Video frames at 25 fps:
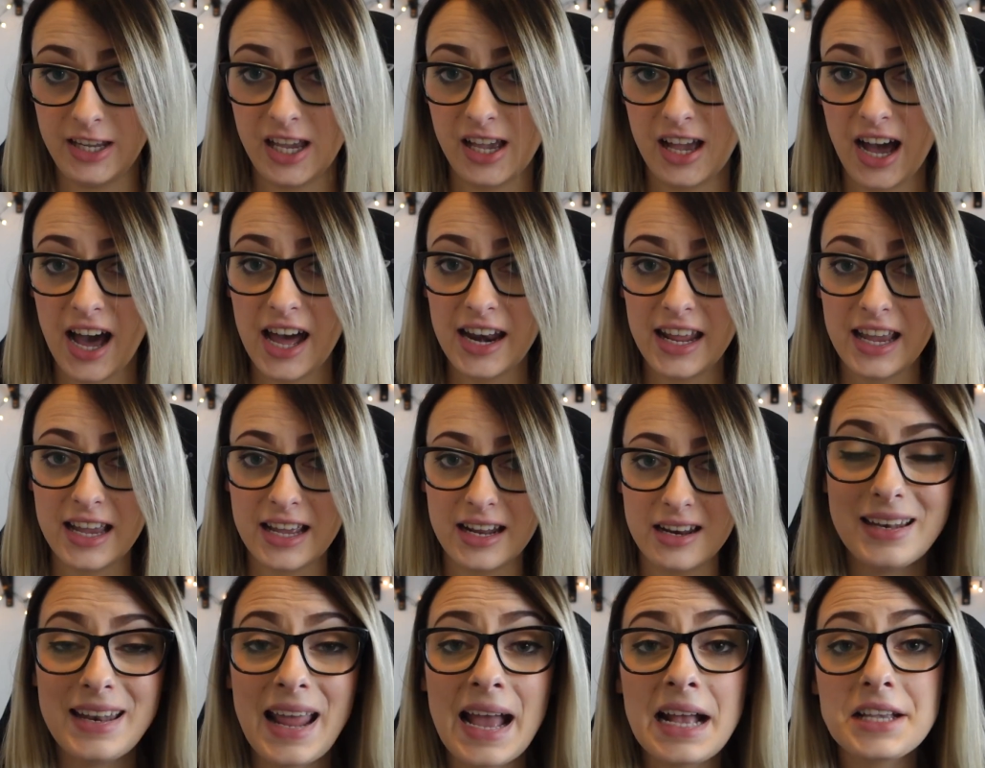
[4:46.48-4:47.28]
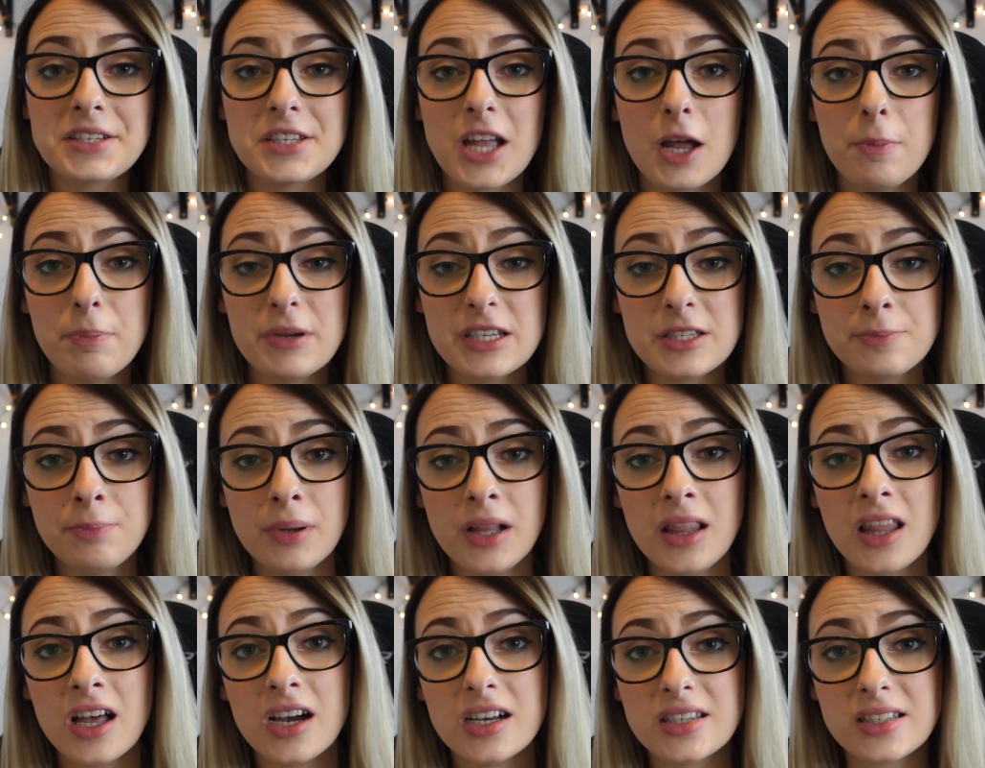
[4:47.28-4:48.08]
Got it. Next up is
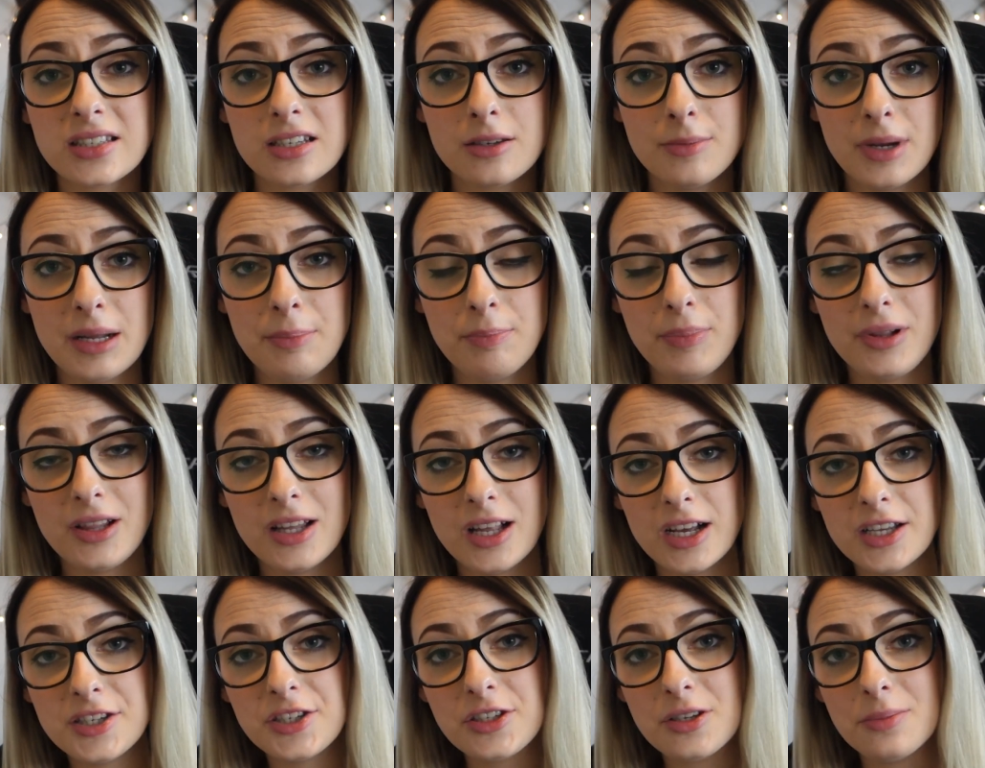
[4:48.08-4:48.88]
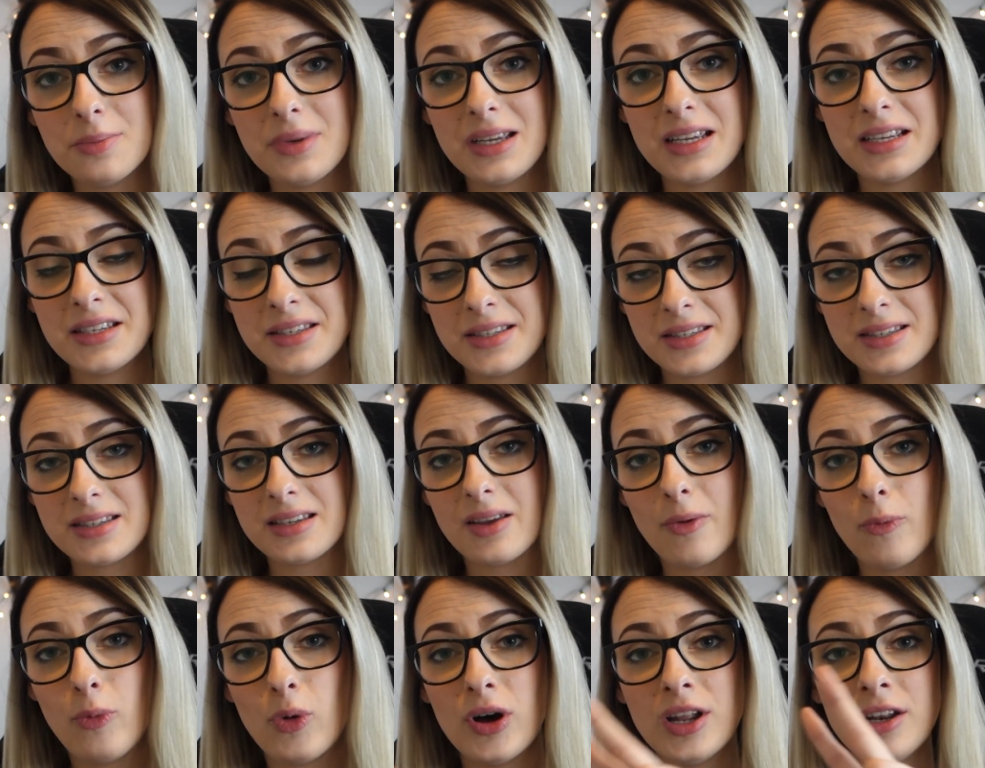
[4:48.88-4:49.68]
Bellossom, and Bellossom
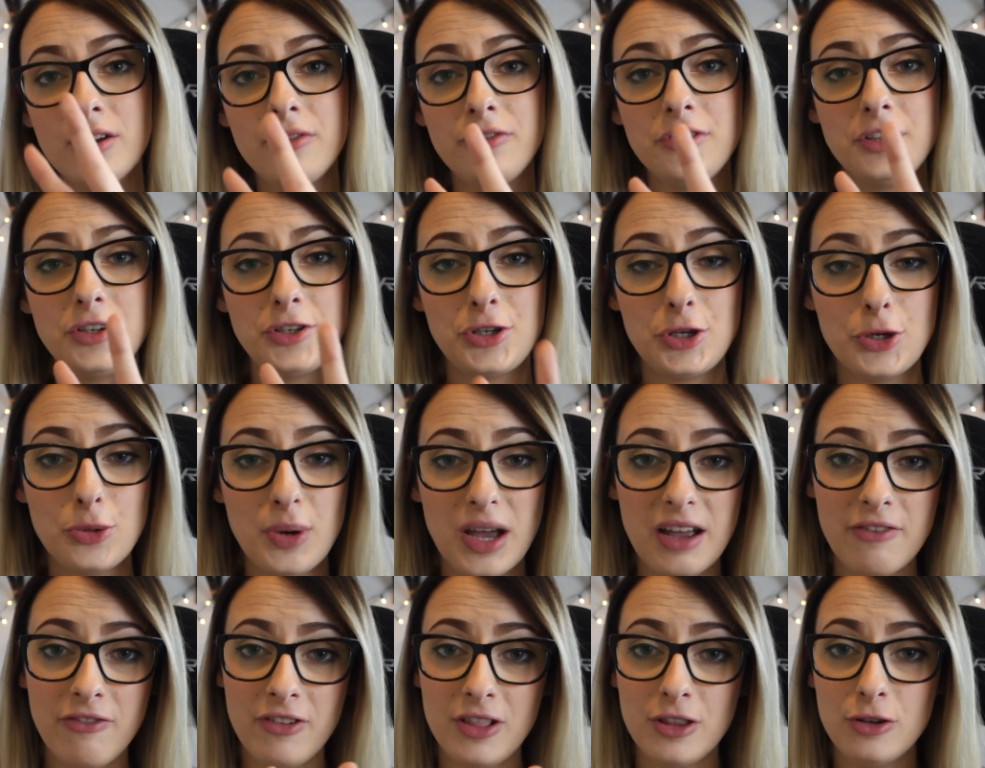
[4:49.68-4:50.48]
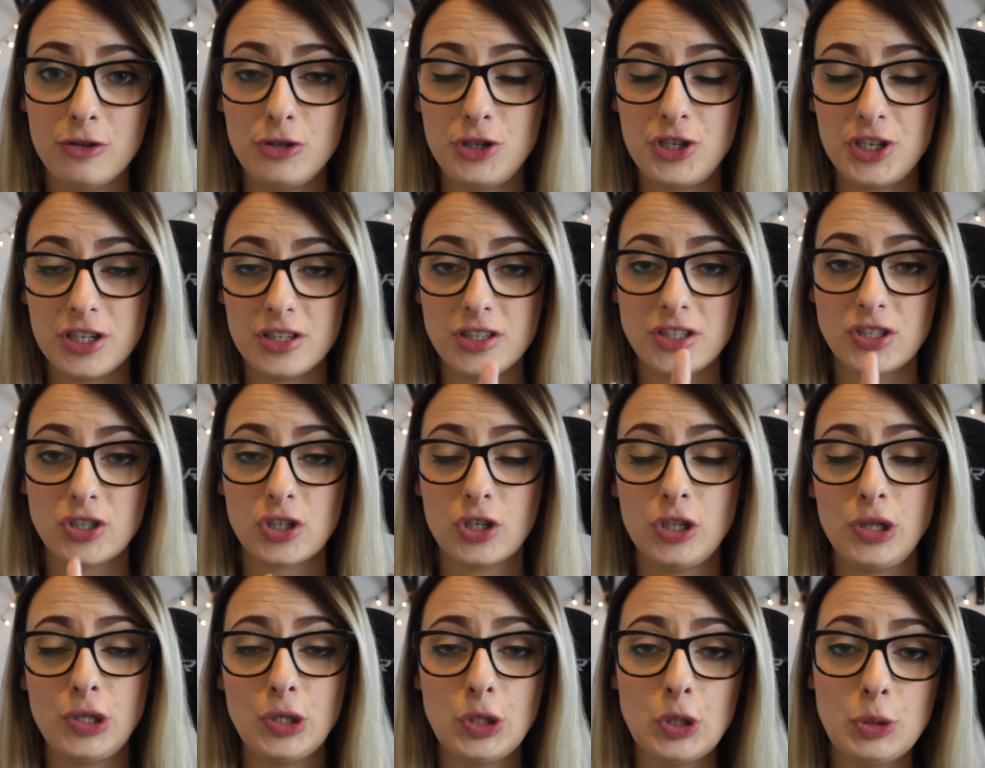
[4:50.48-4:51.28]
is one of the two evolutions
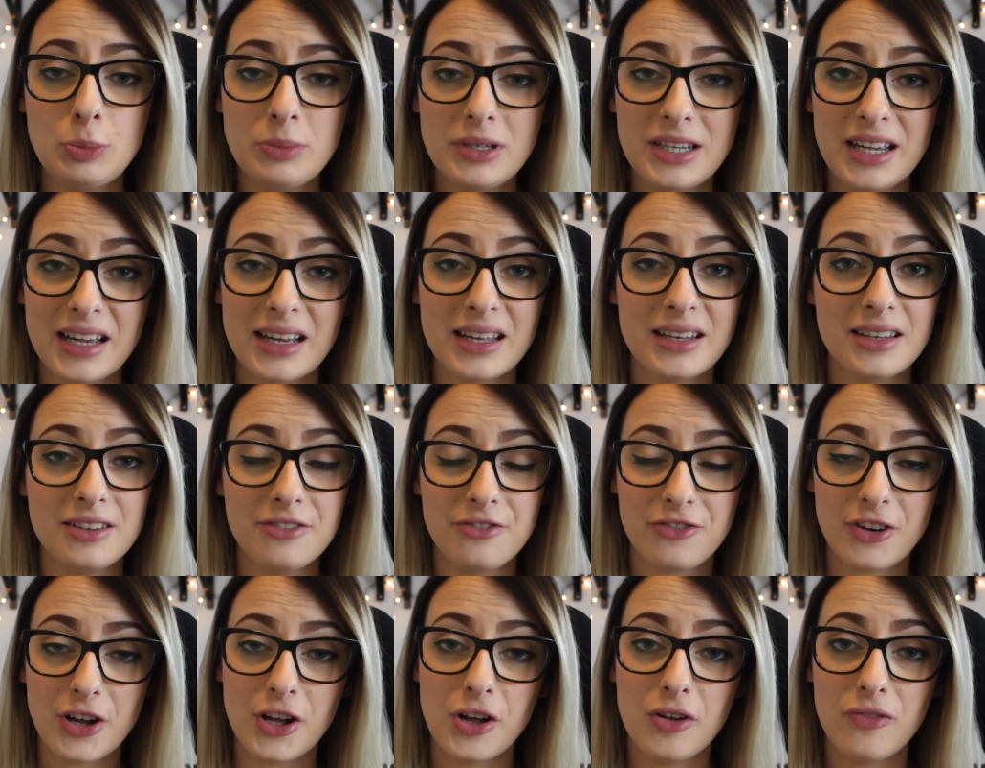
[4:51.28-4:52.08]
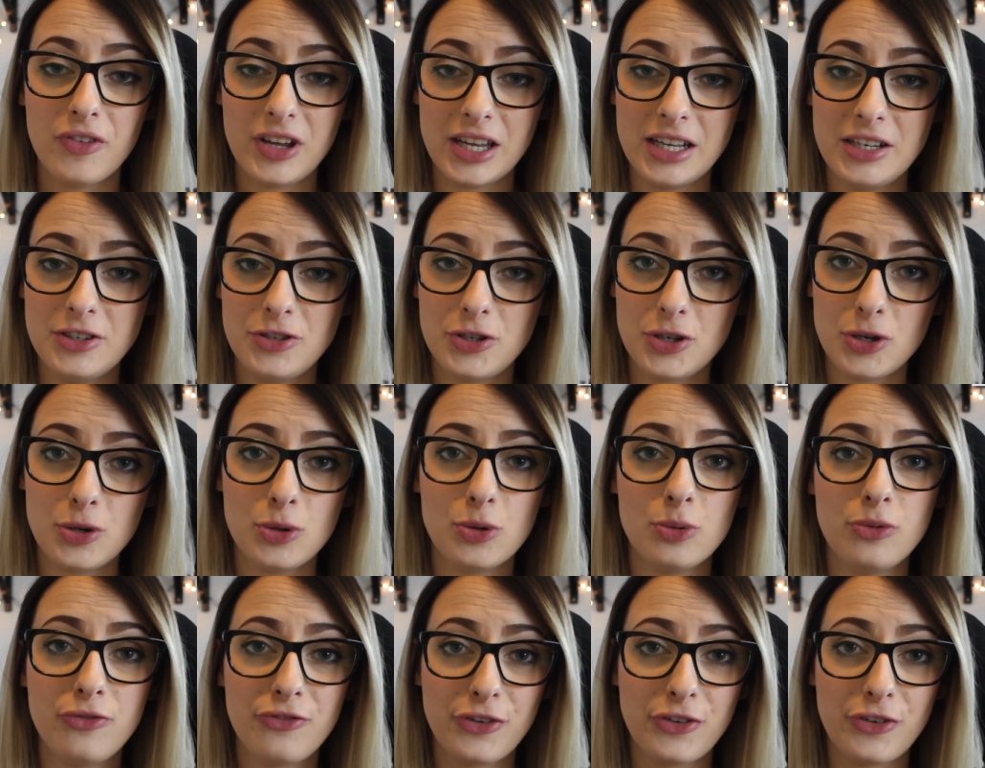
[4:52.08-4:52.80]
Gloom can evolve into.